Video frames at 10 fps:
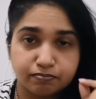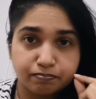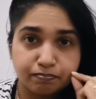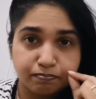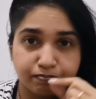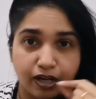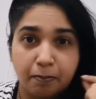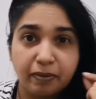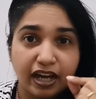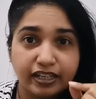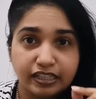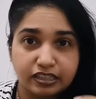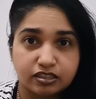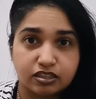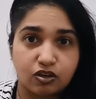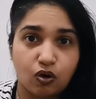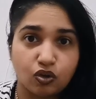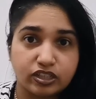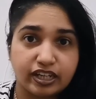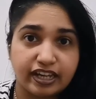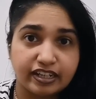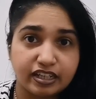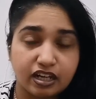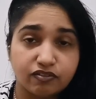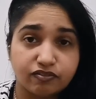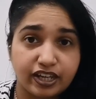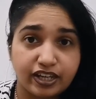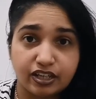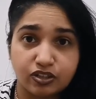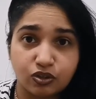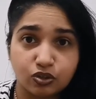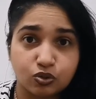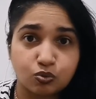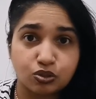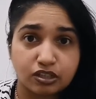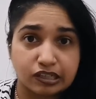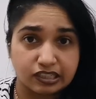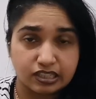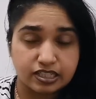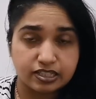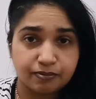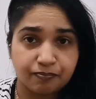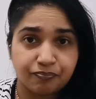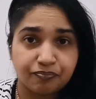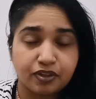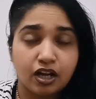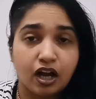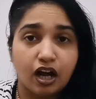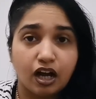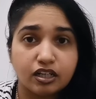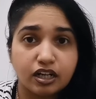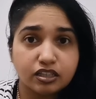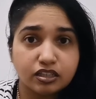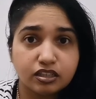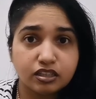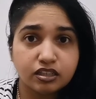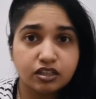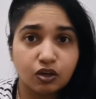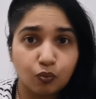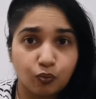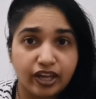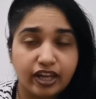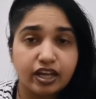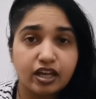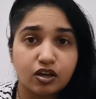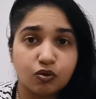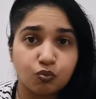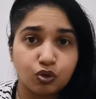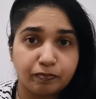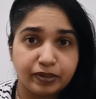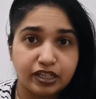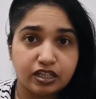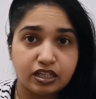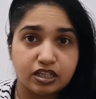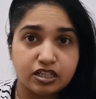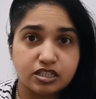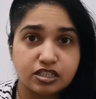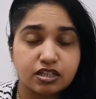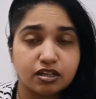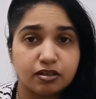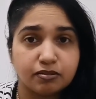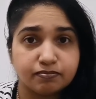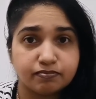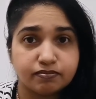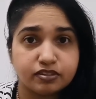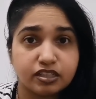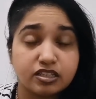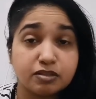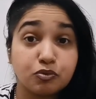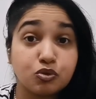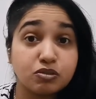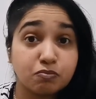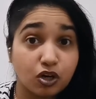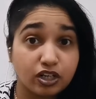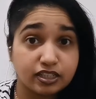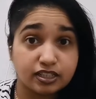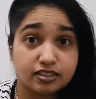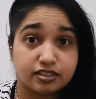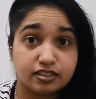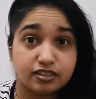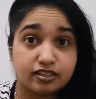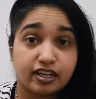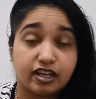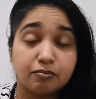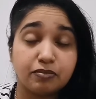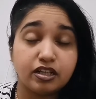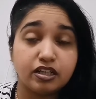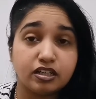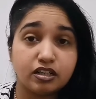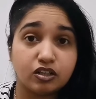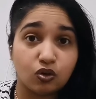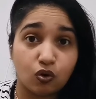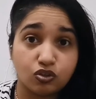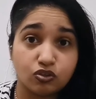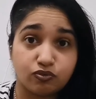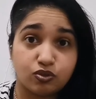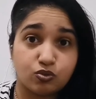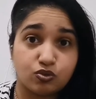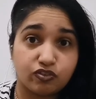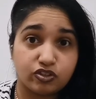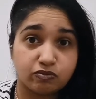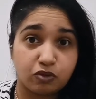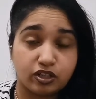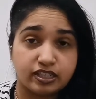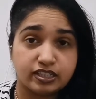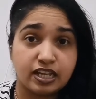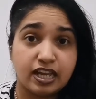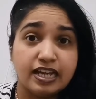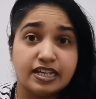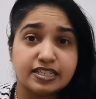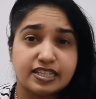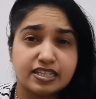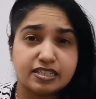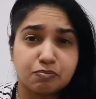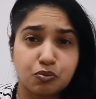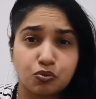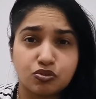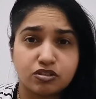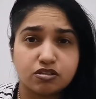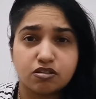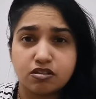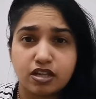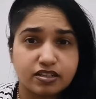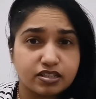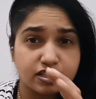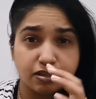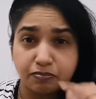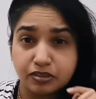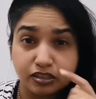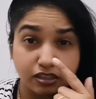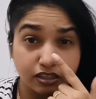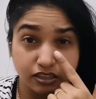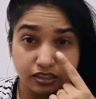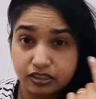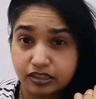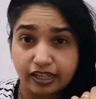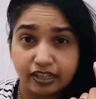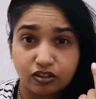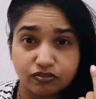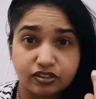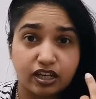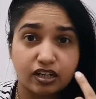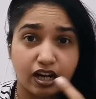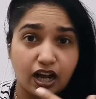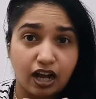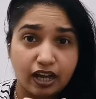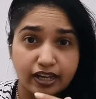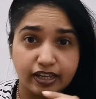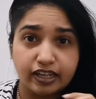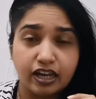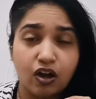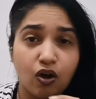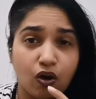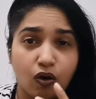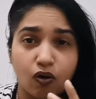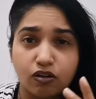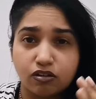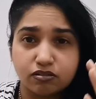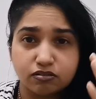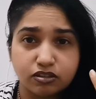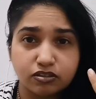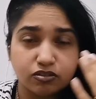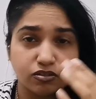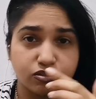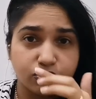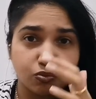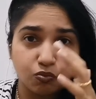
apply it on the area where your tooth hurts. Another way would be is say suppose small kids, they come in a lot of use for small kids. Say suppose there is some dirt side of their eye, or you want to